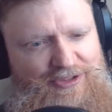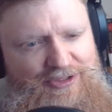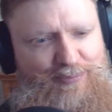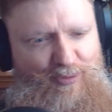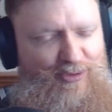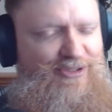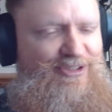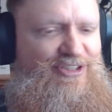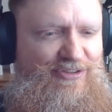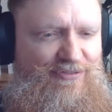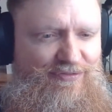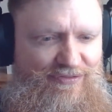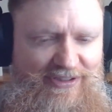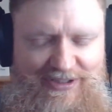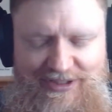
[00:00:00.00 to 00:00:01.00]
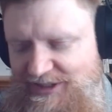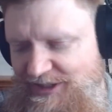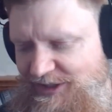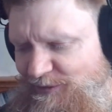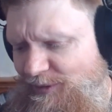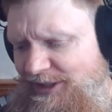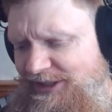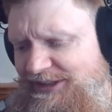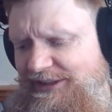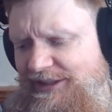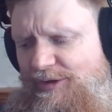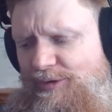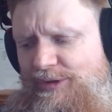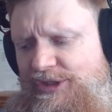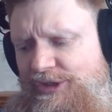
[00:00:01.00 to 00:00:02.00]
importance of one, you
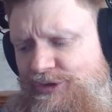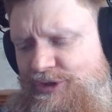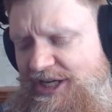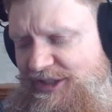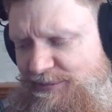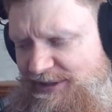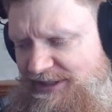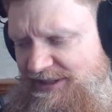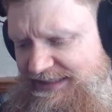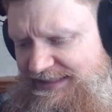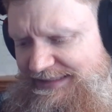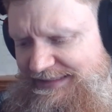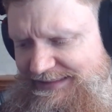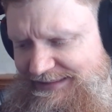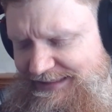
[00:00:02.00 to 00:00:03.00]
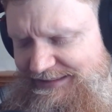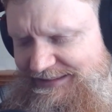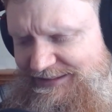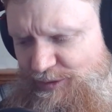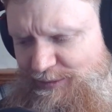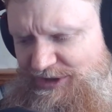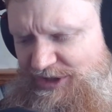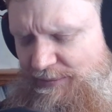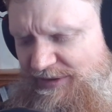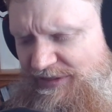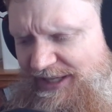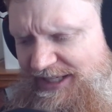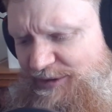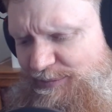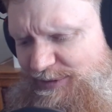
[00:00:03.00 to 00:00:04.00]
know, trying to be not so much
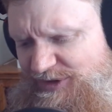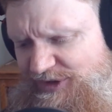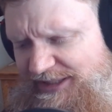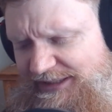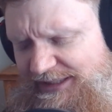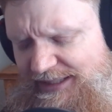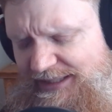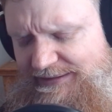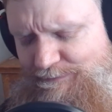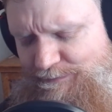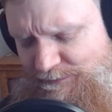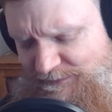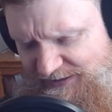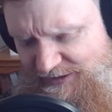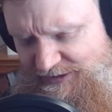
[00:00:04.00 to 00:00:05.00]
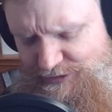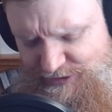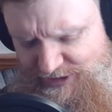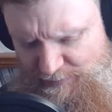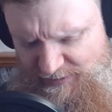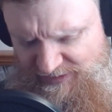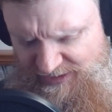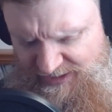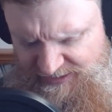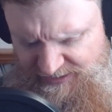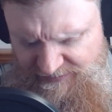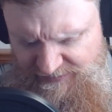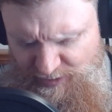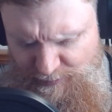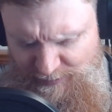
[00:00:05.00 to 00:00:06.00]
empathetic, but trying to, you know, there's empathetic
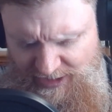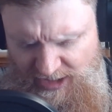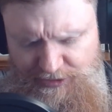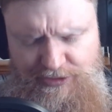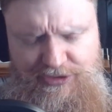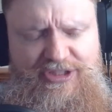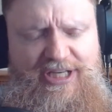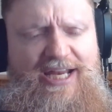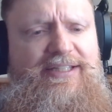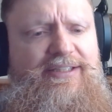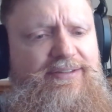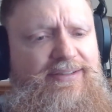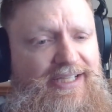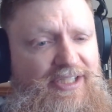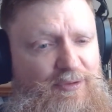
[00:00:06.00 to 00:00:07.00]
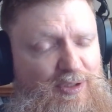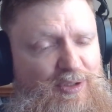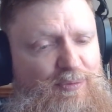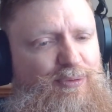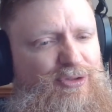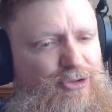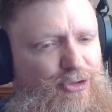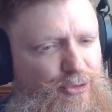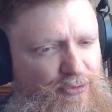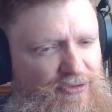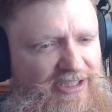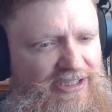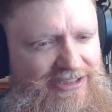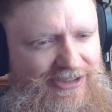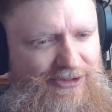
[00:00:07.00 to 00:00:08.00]
in there, but understanding and letting people do
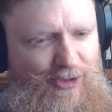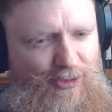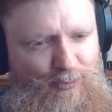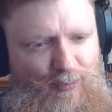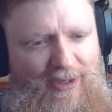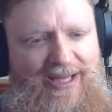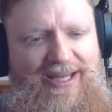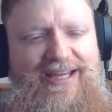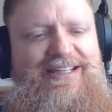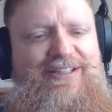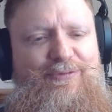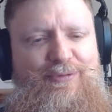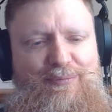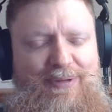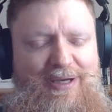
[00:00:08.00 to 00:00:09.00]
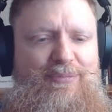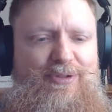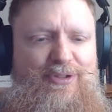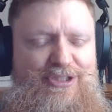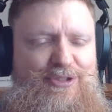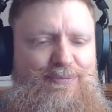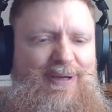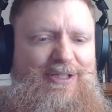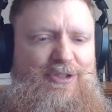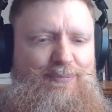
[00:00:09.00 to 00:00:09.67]
things their own way. And remember, it's about the